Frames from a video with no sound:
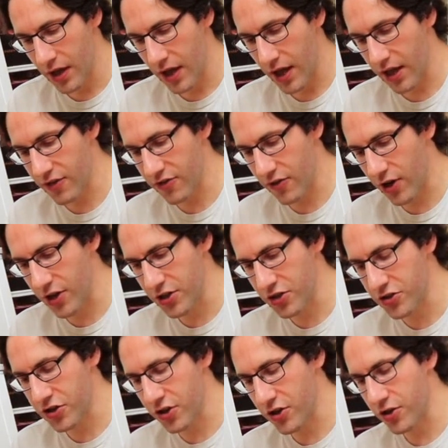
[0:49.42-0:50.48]
And so on your
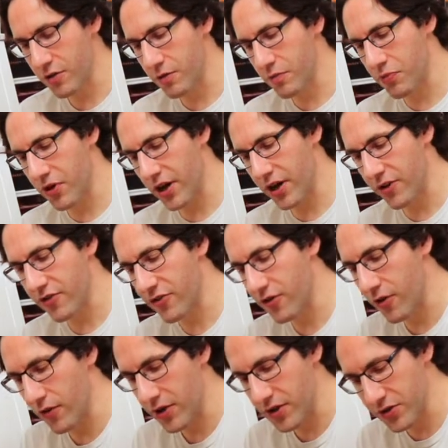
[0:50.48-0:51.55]
turn, players are
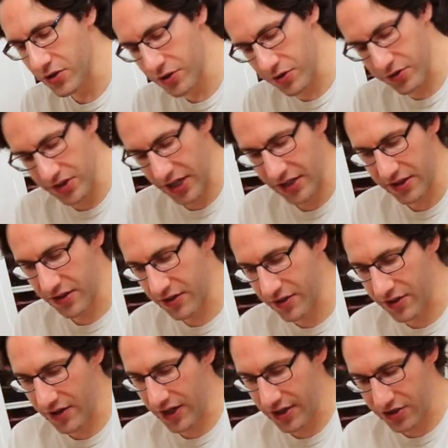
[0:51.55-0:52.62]
going to take their
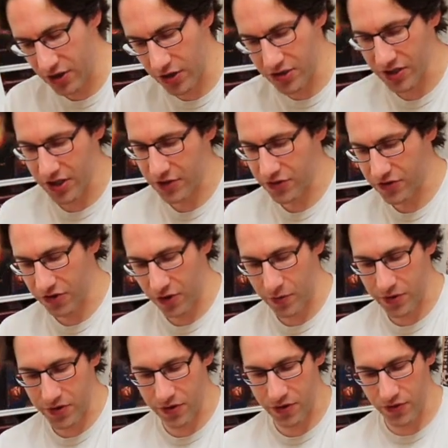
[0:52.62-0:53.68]
little hedgehogs. Now you start
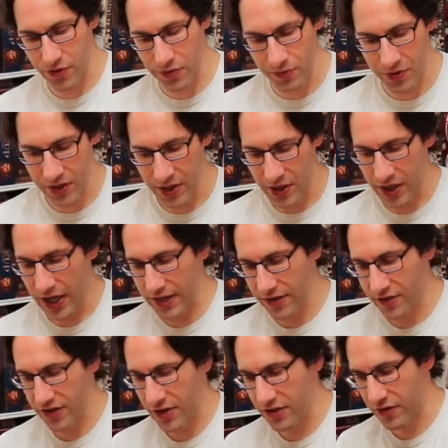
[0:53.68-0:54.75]
with your group at the
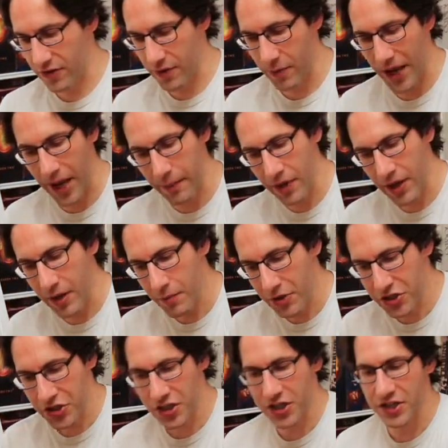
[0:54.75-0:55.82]
center of the map,
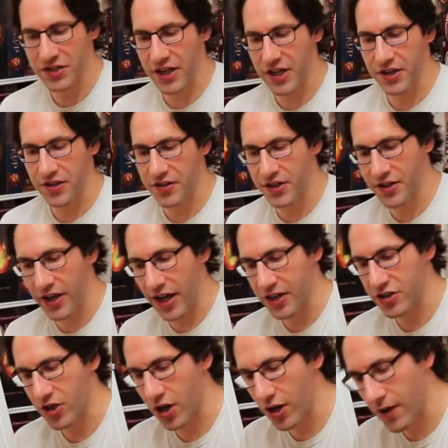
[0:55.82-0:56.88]
but you're going to take your little
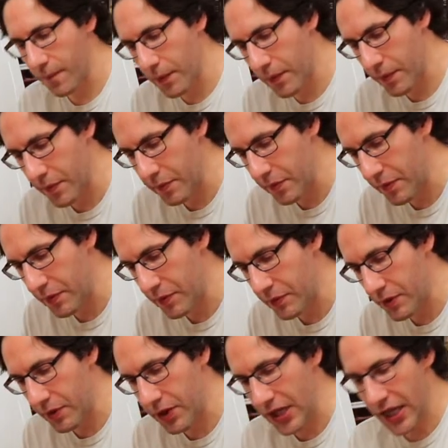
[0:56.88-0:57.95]
hedgehog,
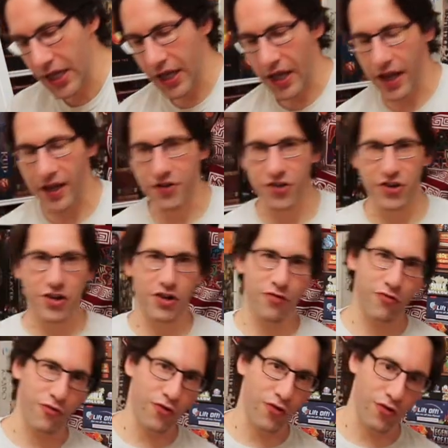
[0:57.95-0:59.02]
and you're going to
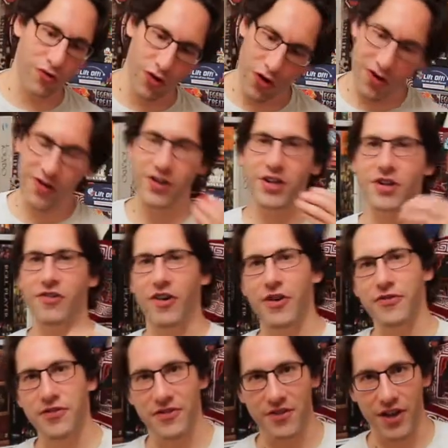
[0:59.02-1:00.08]
roll it
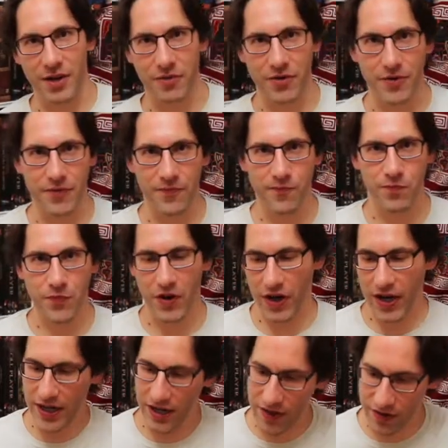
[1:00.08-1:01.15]
across the table. All
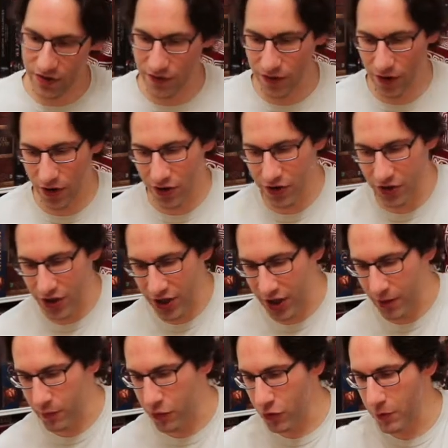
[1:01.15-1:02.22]
And as you roll, you're going
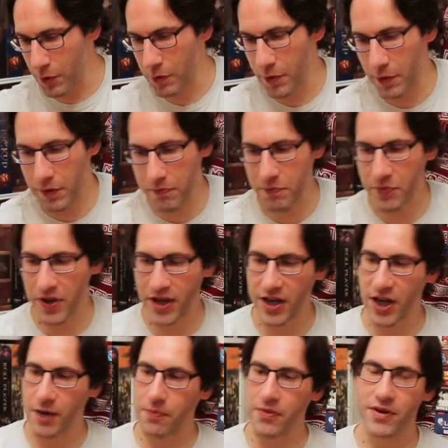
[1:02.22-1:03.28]
to pick
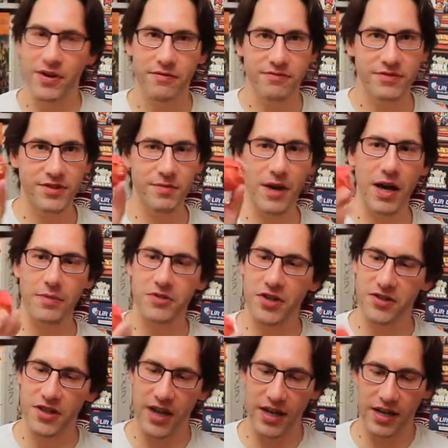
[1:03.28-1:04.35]
up some
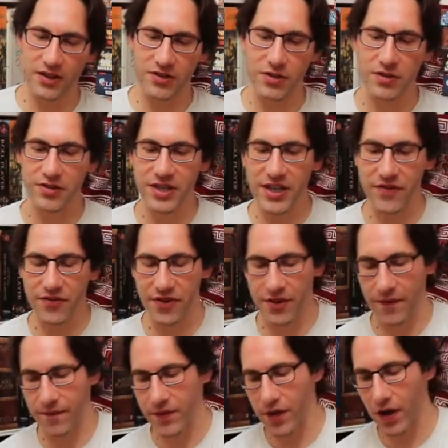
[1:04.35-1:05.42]
objects. I got two leaves here.
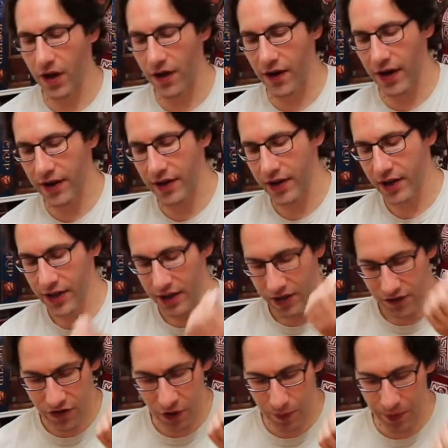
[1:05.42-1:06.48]
All right,
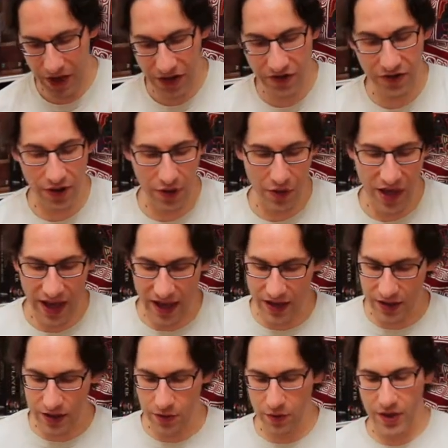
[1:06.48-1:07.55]
so based on that,
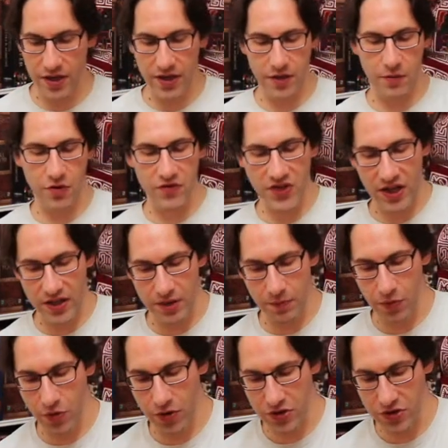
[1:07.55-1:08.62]
you then can move down the
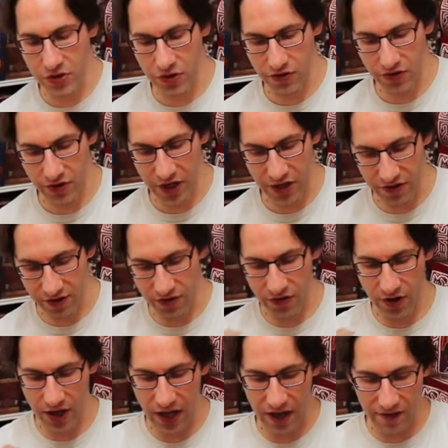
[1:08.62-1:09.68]
board to those locations. So
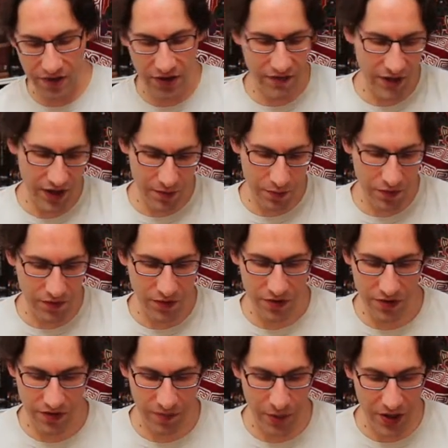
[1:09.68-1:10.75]
I have a leaf, I can move to a
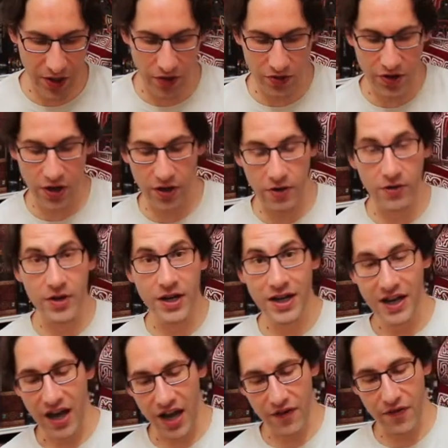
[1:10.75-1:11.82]
leaf. But oh no,
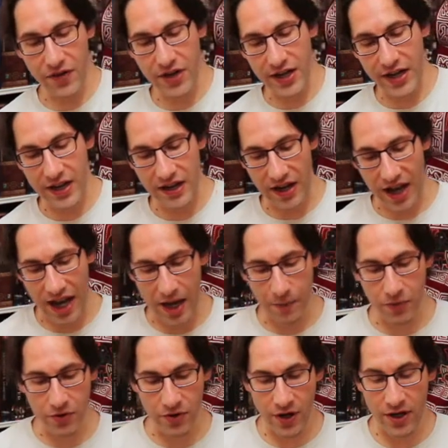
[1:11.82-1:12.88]
I really need an
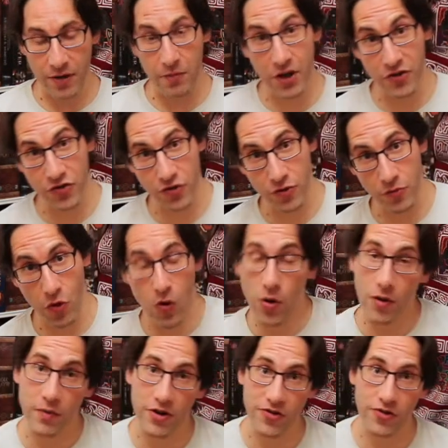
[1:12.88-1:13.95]
apple and a mushroom,
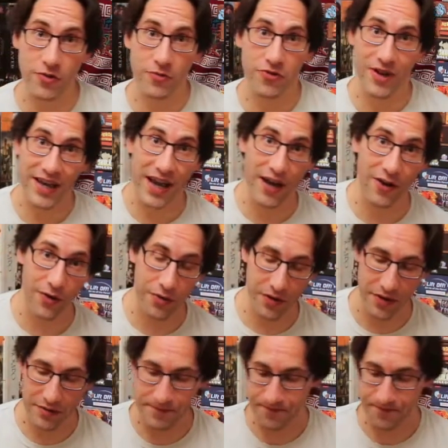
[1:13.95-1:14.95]
or a mushroom, so I can't go there.